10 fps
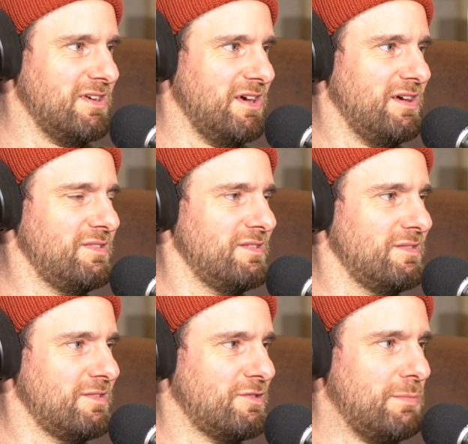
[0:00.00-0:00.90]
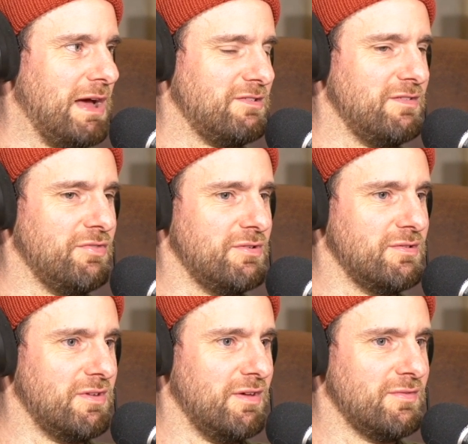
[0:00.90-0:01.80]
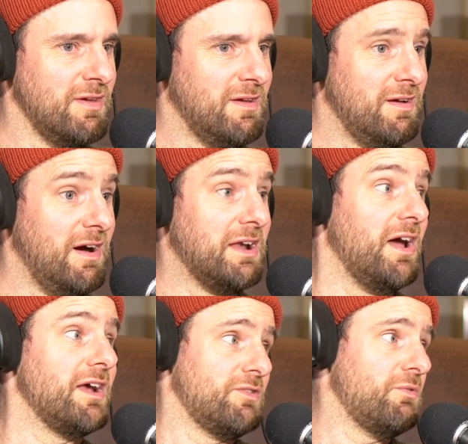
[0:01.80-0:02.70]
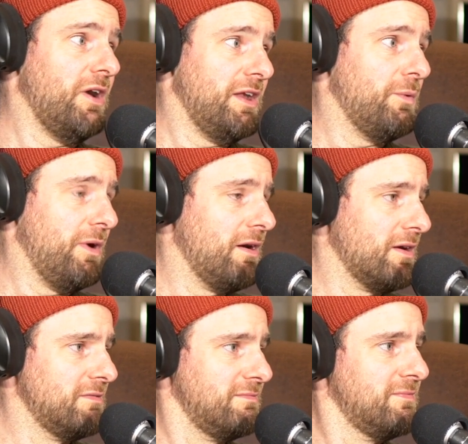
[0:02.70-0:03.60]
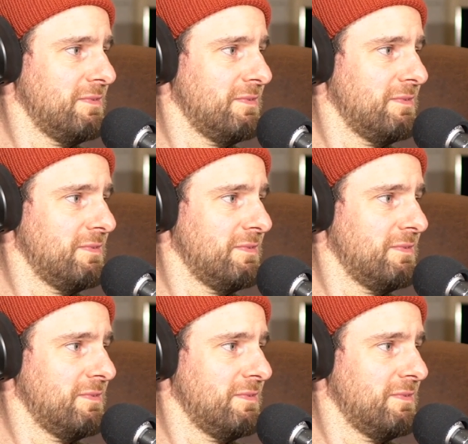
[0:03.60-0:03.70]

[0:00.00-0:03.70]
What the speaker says: turns and smashing through stuff. I'd like to ride it where I can